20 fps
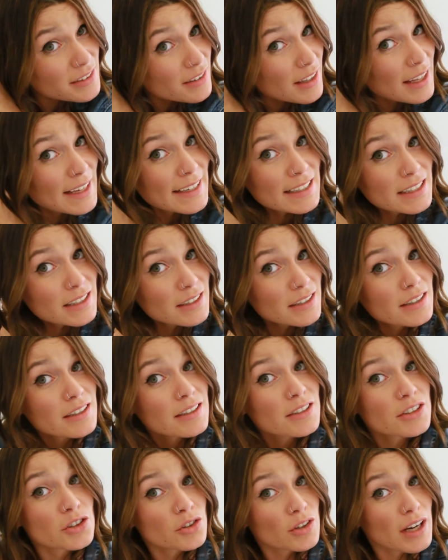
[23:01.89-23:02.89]
Like,
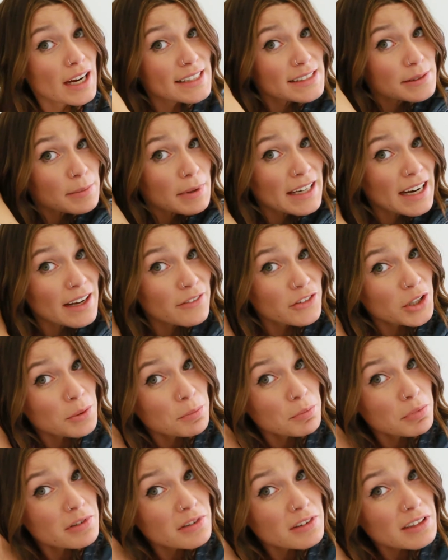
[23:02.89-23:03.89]
you guys might have a
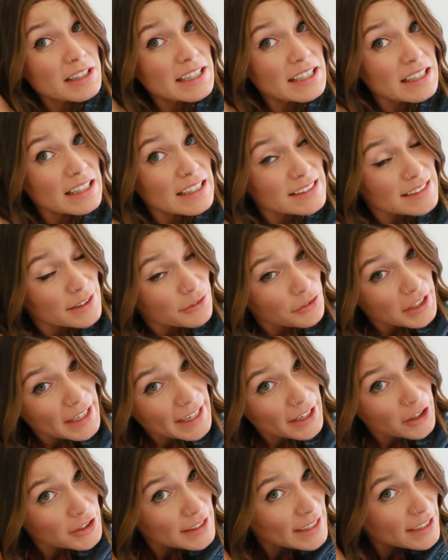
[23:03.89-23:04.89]
completely different
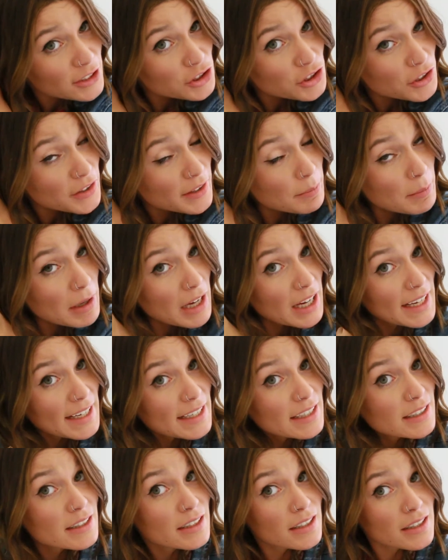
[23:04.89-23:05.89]
hair texture than
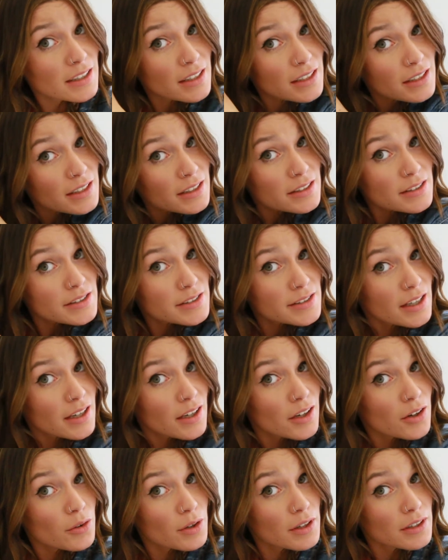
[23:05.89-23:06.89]
mine.
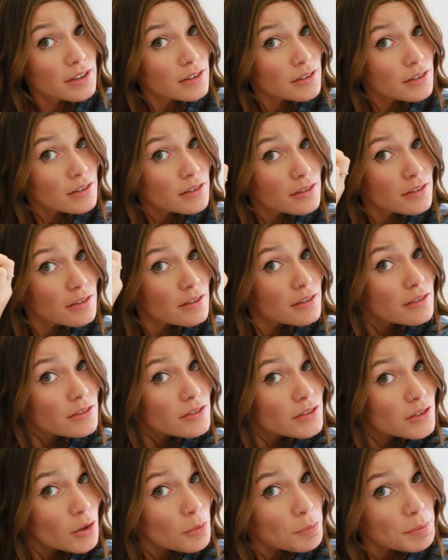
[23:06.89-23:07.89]
So
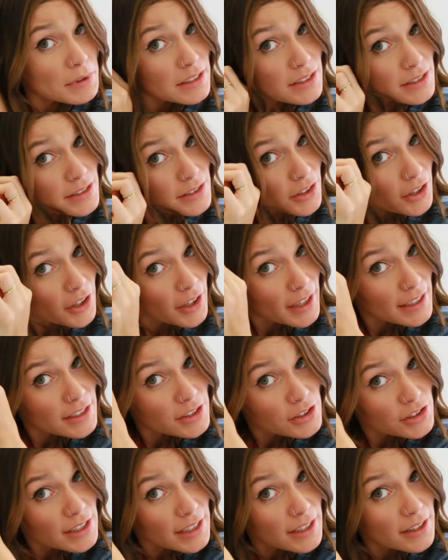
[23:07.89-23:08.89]
don't be
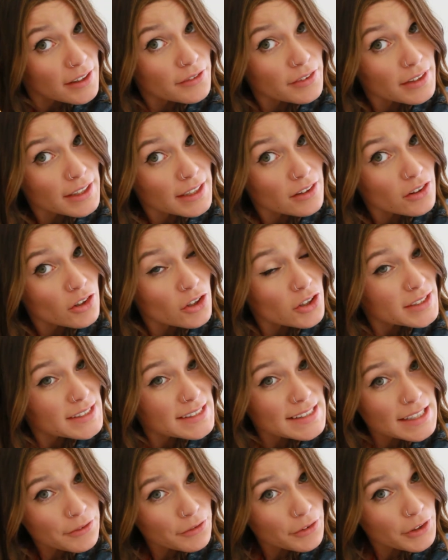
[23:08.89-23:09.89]
discouraged if it looks
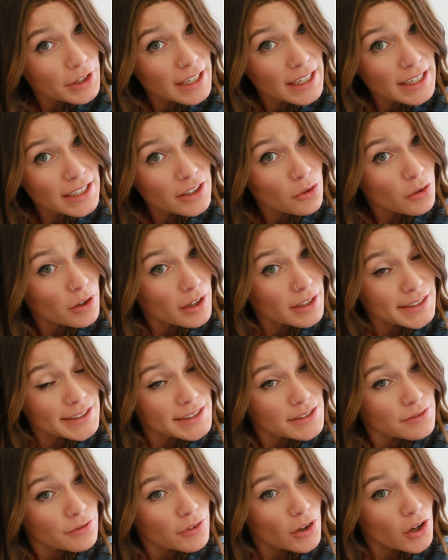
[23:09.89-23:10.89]
different or it
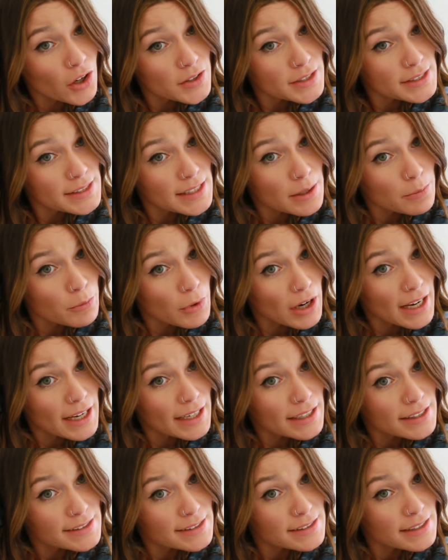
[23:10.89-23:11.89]
doesn't fall the same
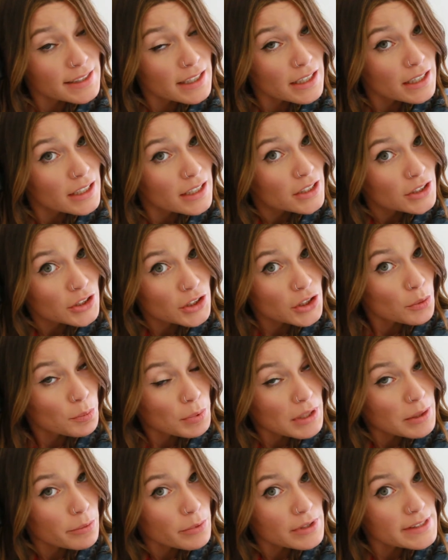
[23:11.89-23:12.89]
way as, you know,
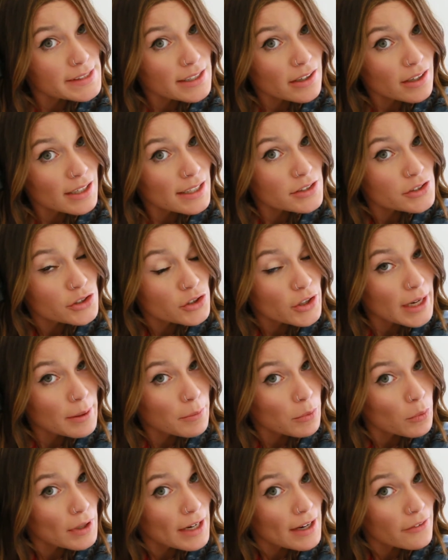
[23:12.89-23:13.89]
people we see on Instagram
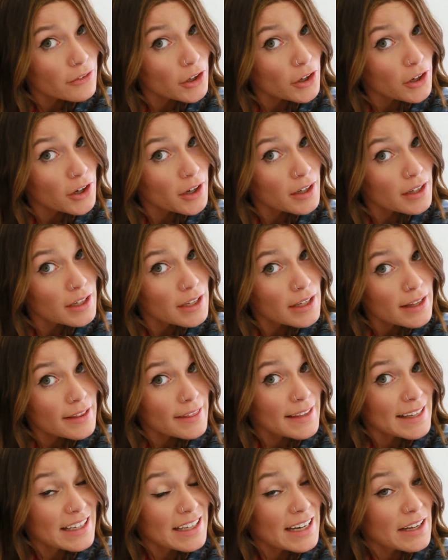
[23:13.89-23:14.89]
or whatever.
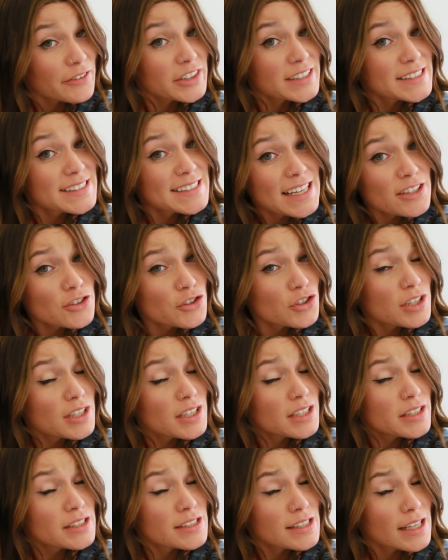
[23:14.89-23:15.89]
They could have
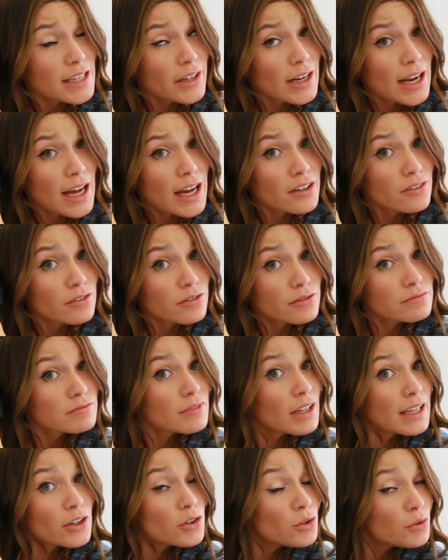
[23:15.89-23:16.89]
extensions, they could have,
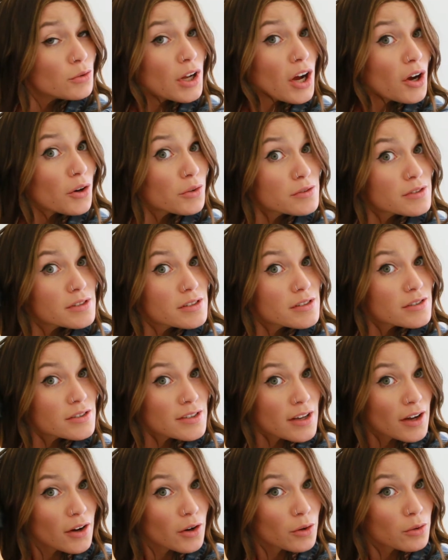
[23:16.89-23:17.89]
like, who knows.
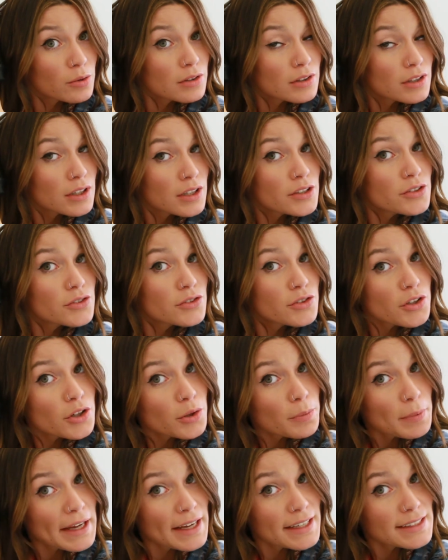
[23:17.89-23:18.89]
So do
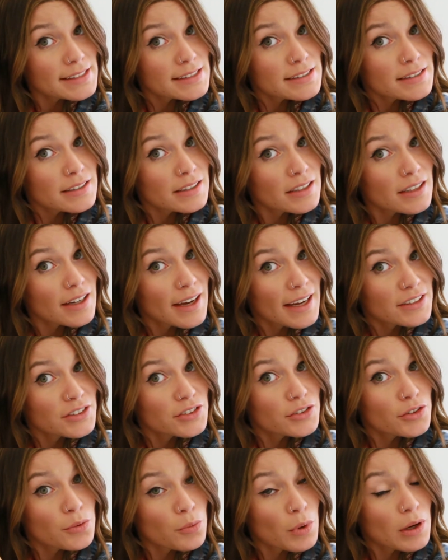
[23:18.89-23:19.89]
your best and
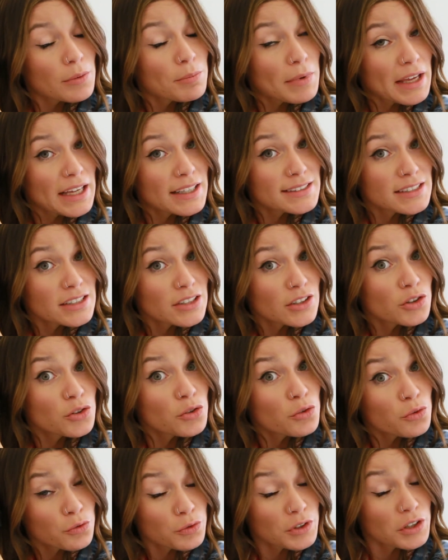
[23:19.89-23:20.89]
do what makes
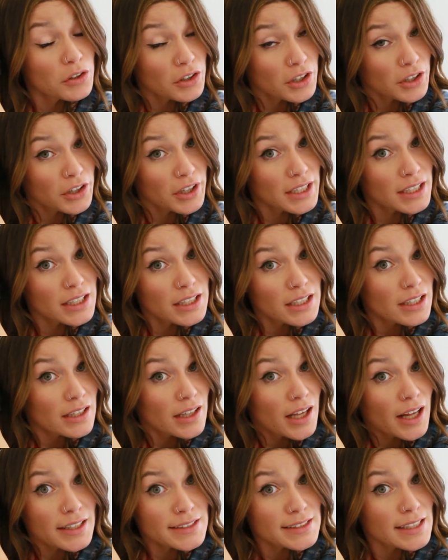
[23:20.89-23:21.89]
you feel good.
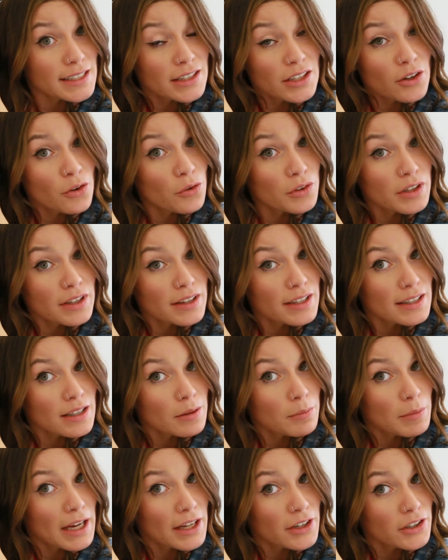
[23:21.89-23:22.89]
That's like the only thing
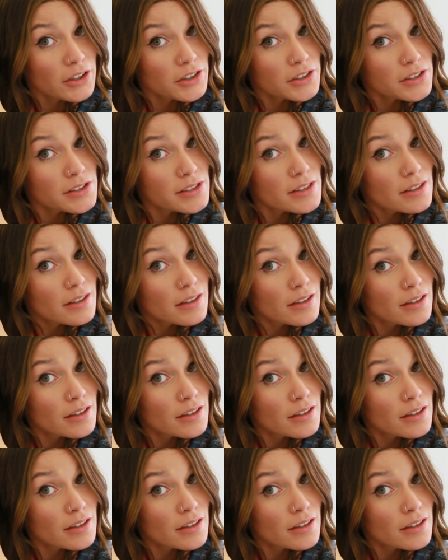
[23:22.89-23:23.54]
that matters.